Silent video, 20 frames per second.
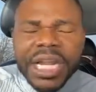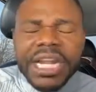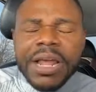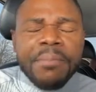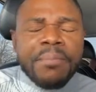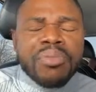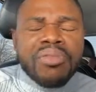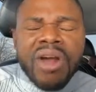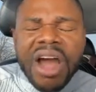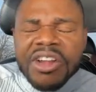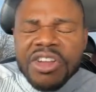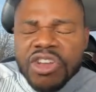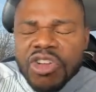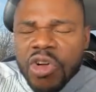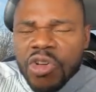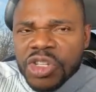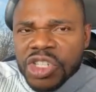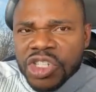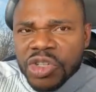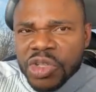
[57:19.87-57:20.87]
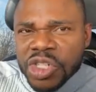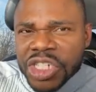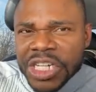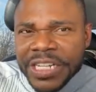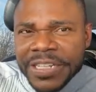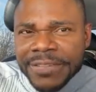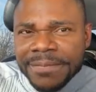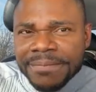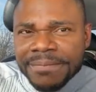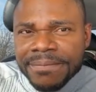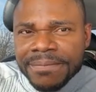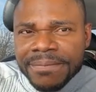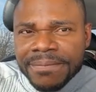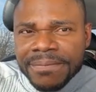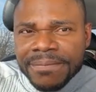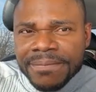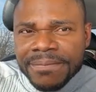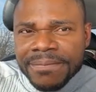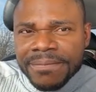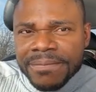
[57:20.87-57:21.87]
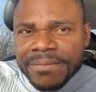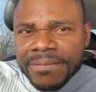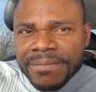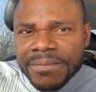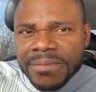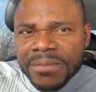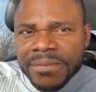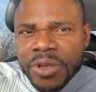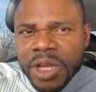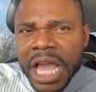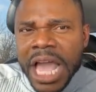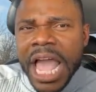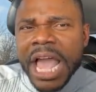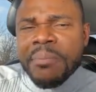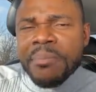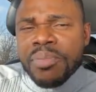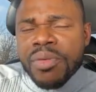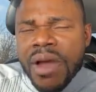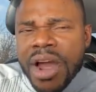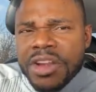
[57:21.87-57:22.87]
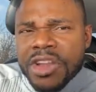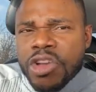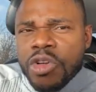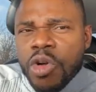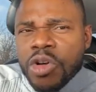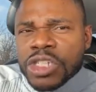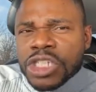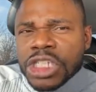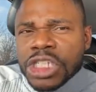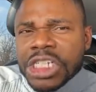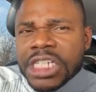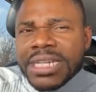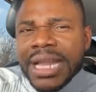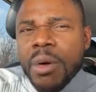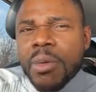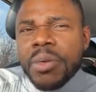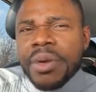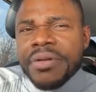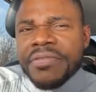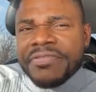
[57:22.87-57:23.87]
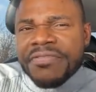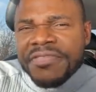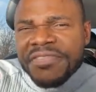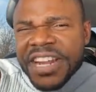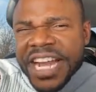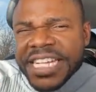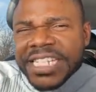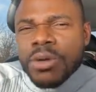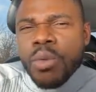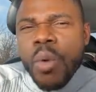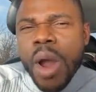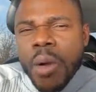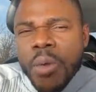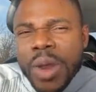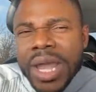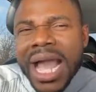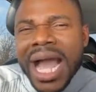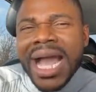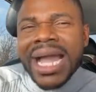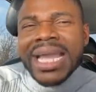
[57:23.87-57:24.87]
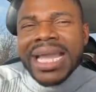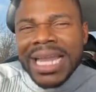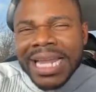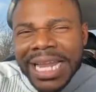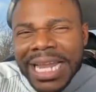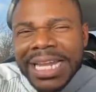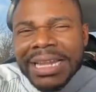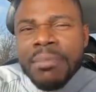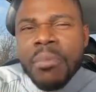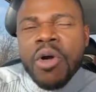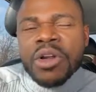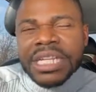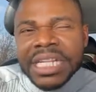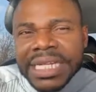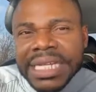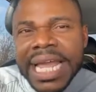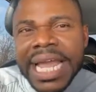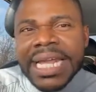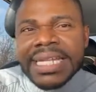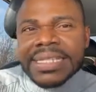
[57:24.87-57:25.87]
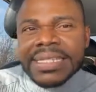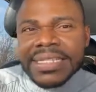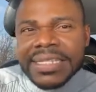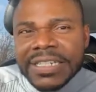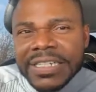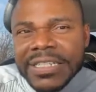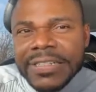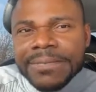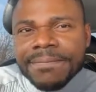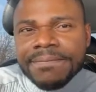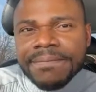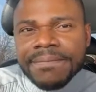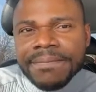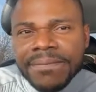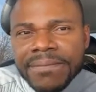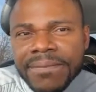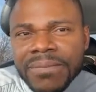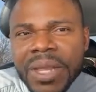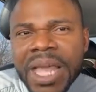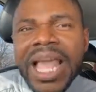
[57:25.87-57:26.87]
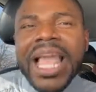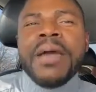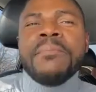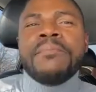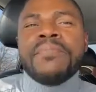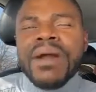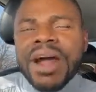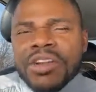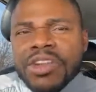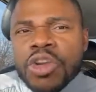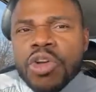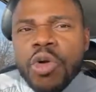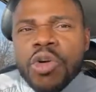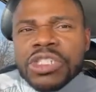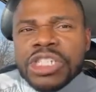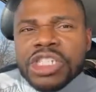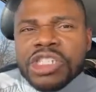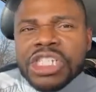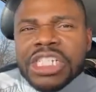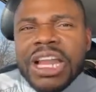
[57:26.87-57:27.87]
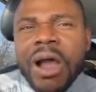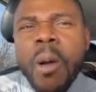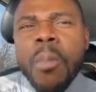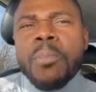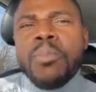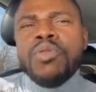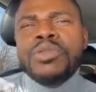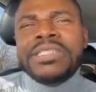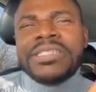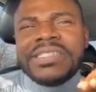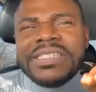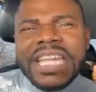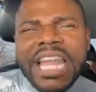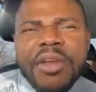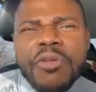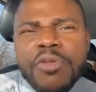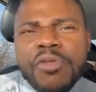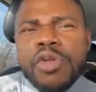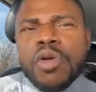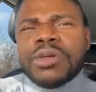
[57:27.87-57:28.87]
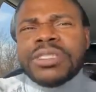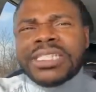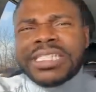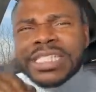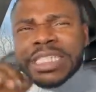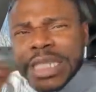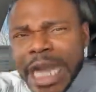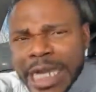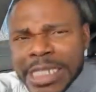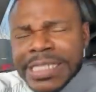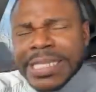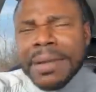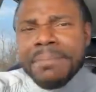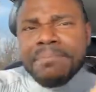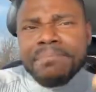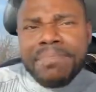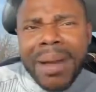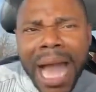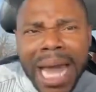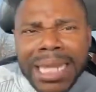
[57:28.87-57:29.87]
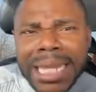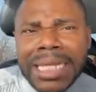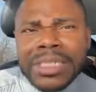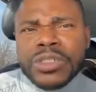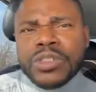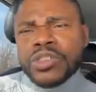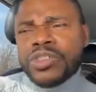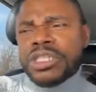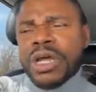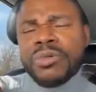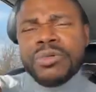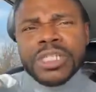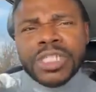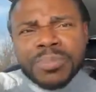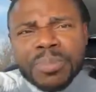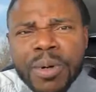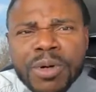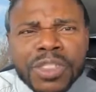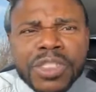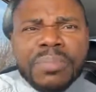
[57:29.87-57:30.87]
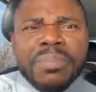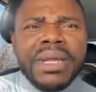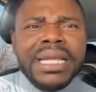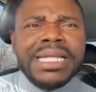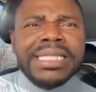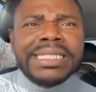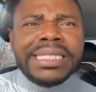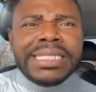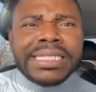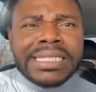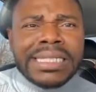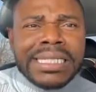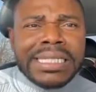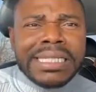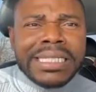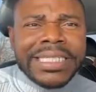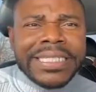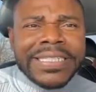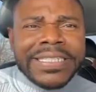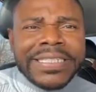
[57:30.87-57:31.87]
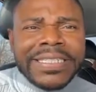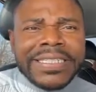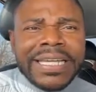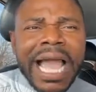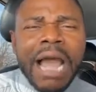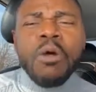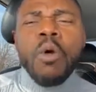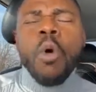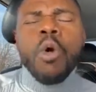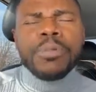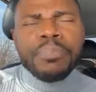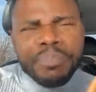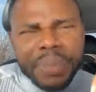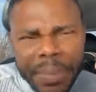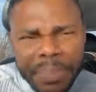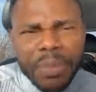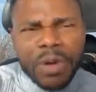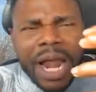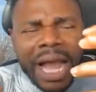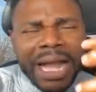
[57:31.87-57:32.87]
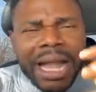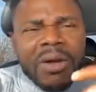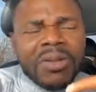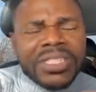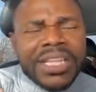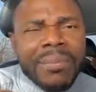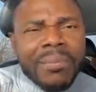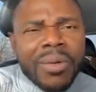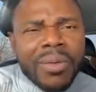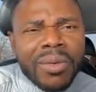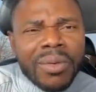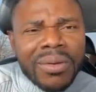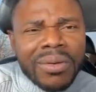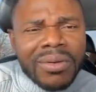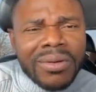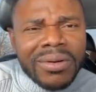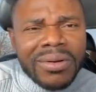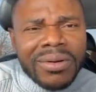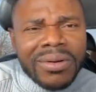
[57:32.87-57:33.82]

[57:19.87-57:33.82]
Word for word: We need a brand new constitution. A brand new constitution that will reflect where we are in the modern days. A brand new constitution that will put serious checks and balances and responsibilities and hold people accountable.